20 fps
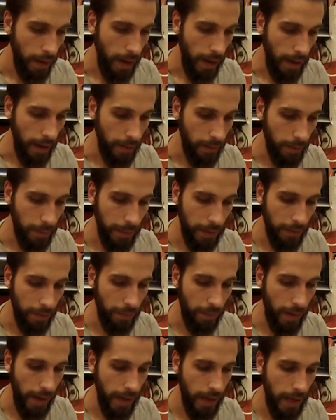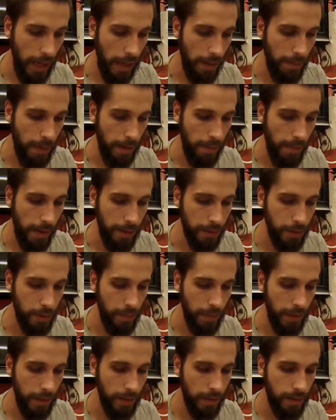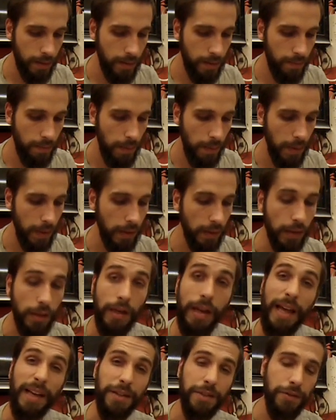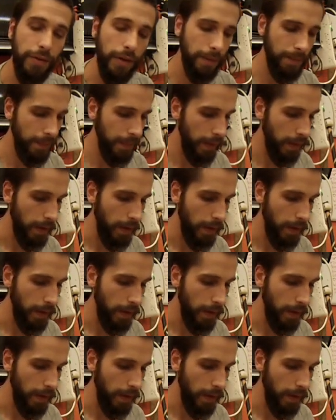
I will be right at my measurement, maybe a little extra.